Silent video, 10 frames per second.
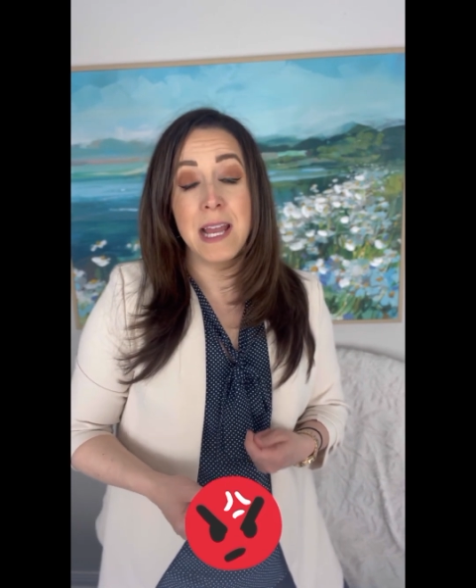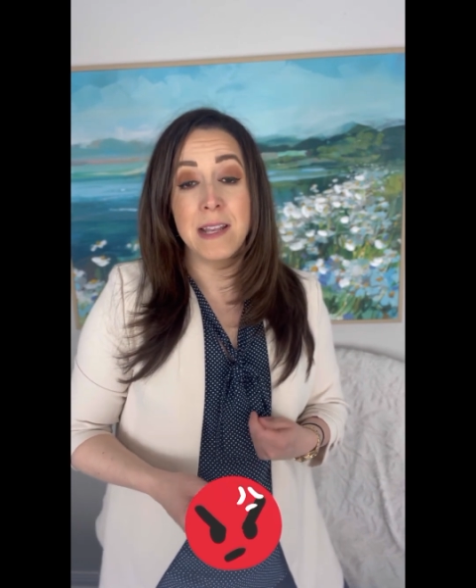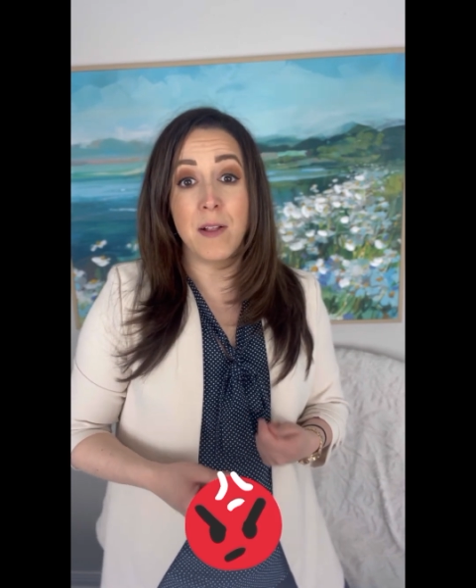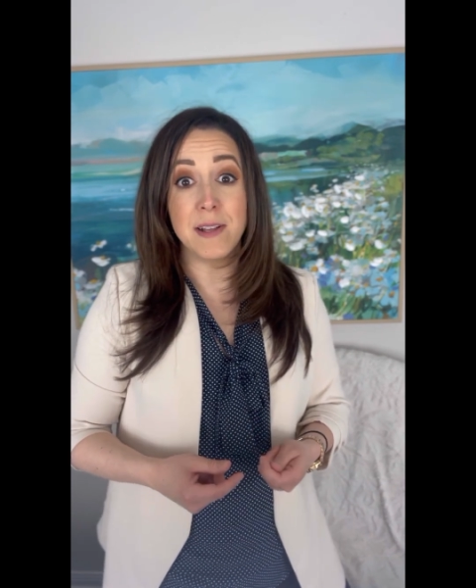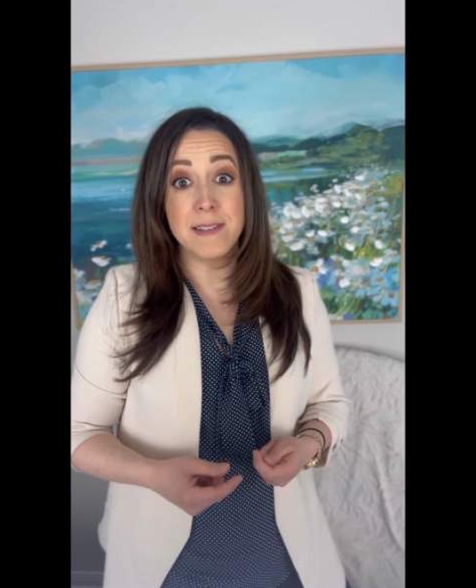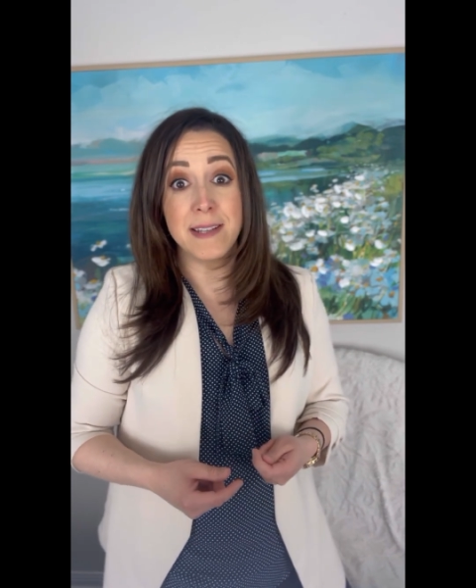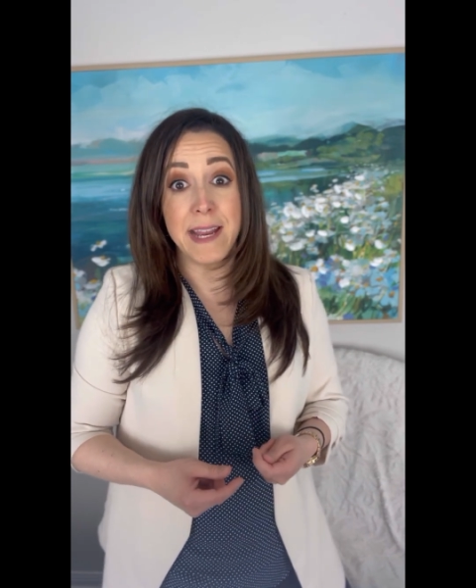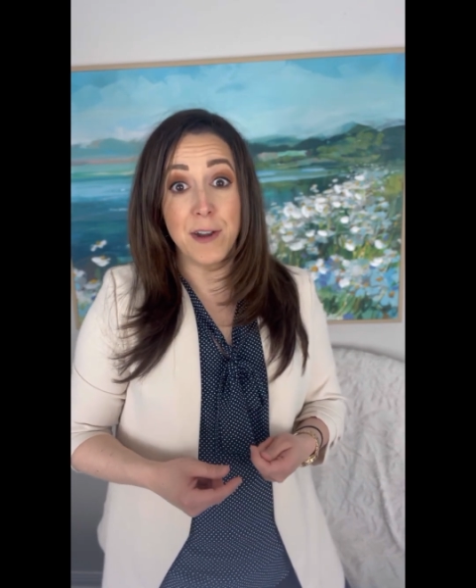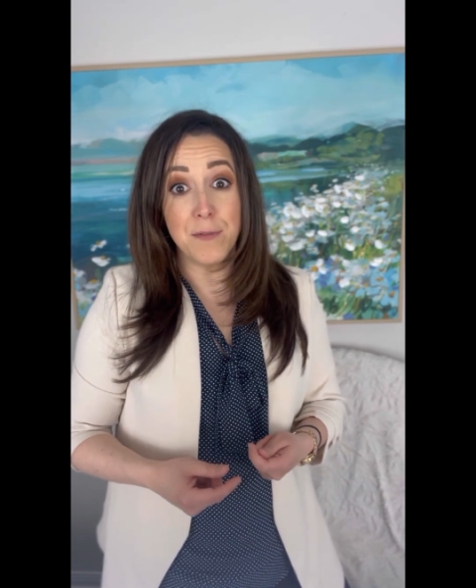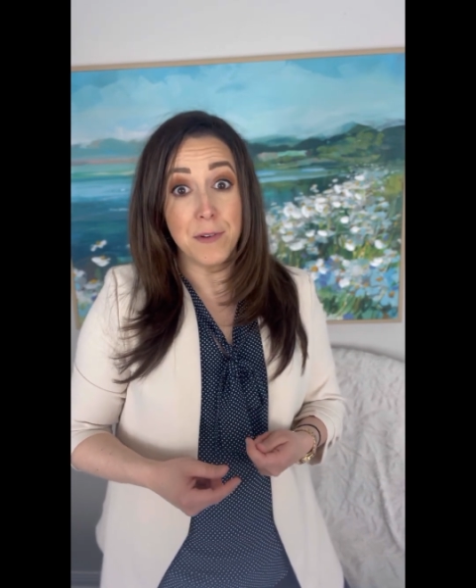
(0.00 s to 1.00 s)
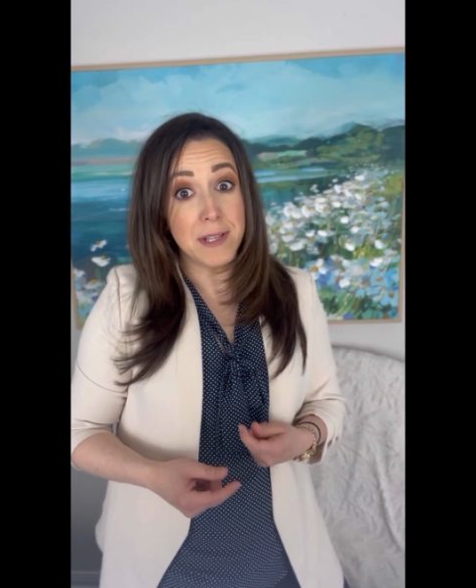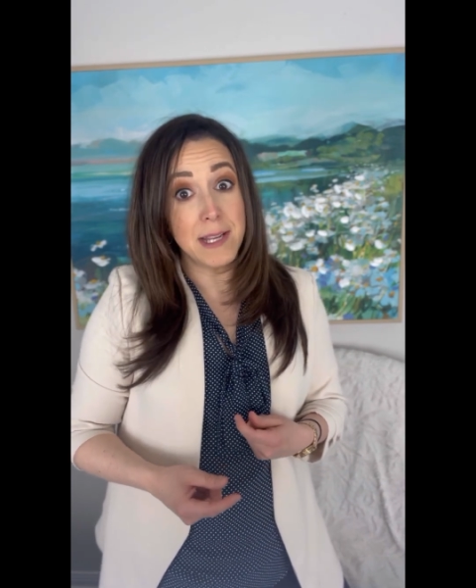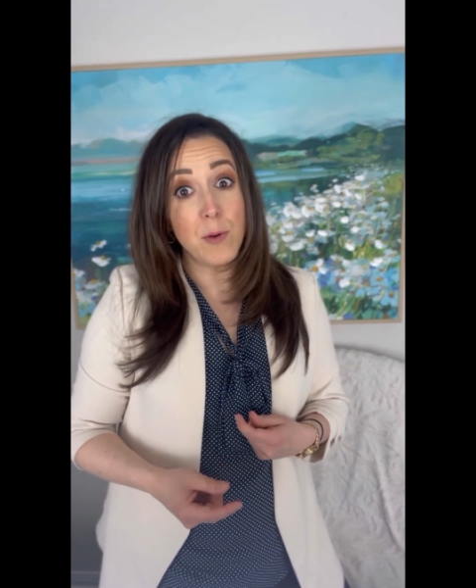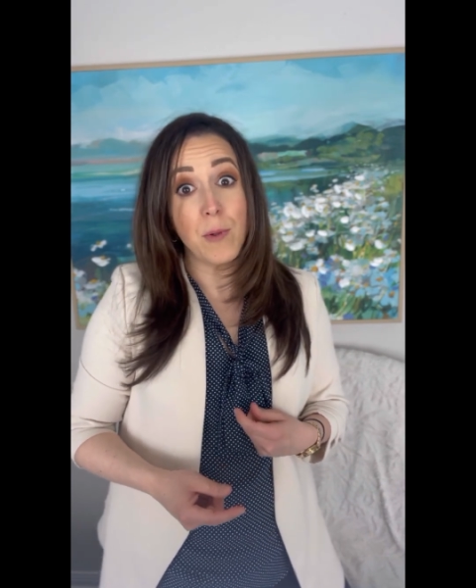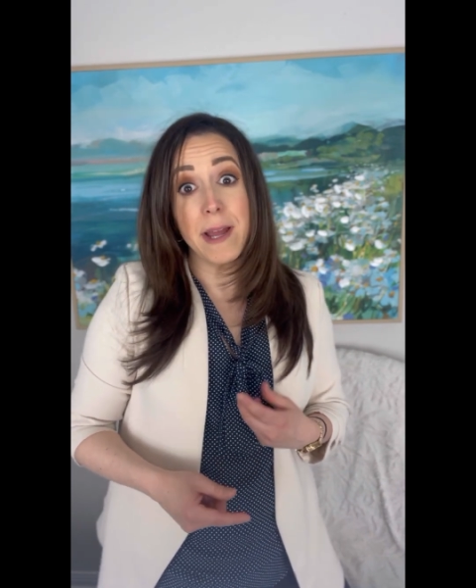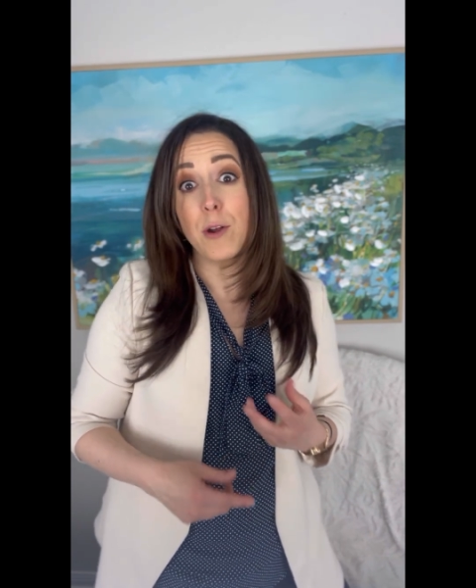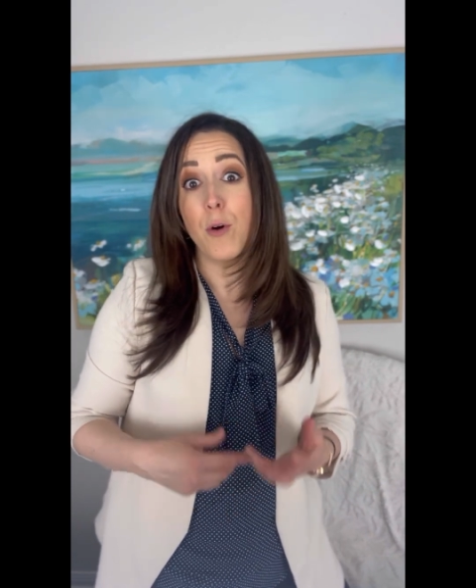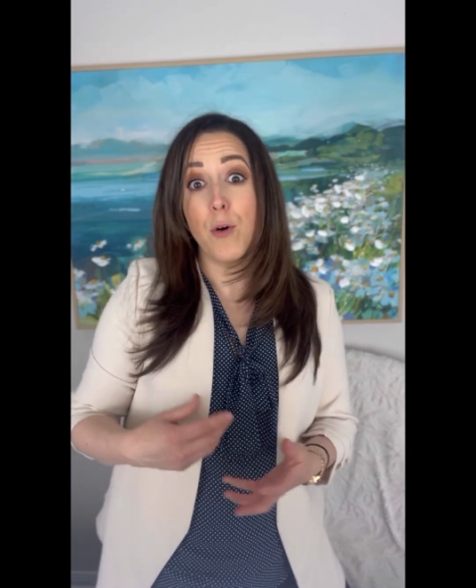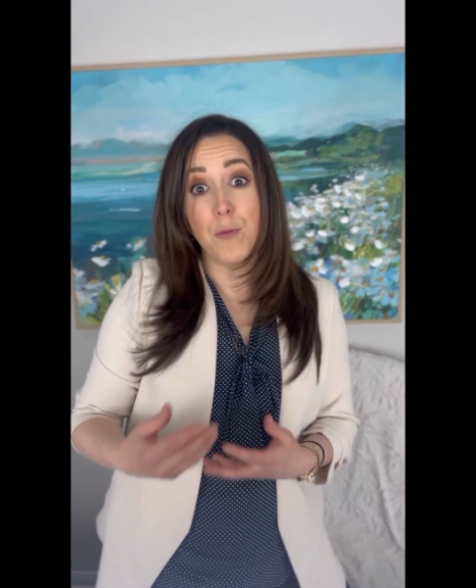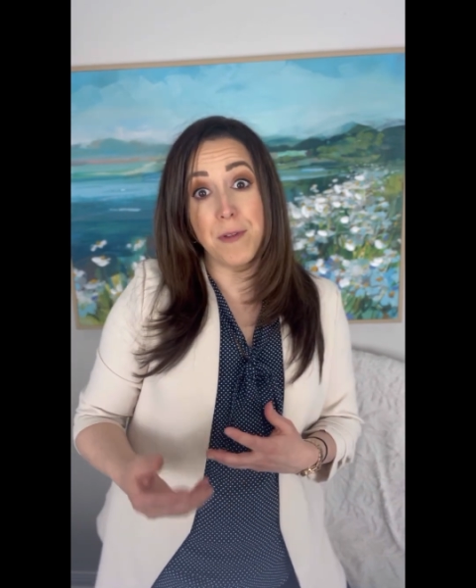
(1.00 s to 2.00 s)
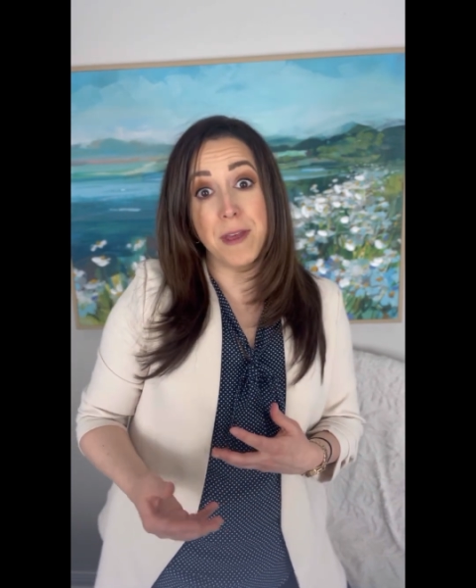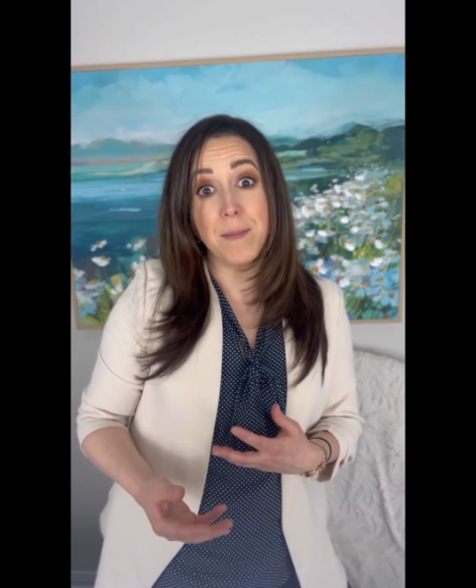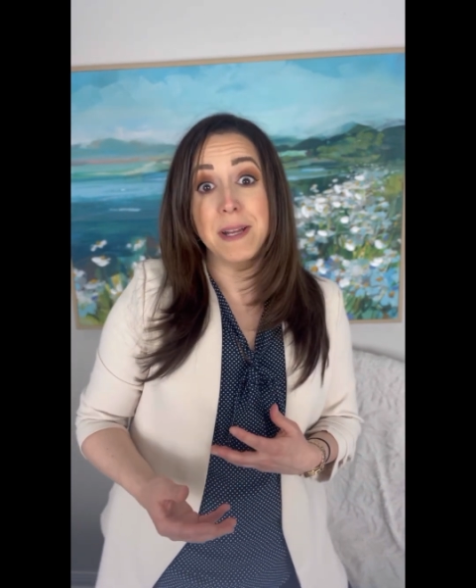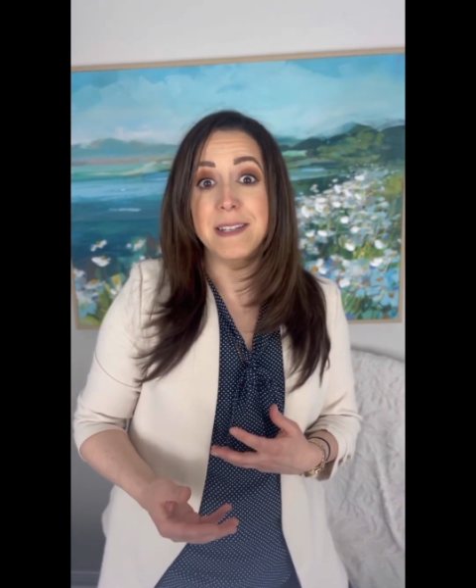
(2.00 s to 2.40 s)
Now listen carefully while I go over them in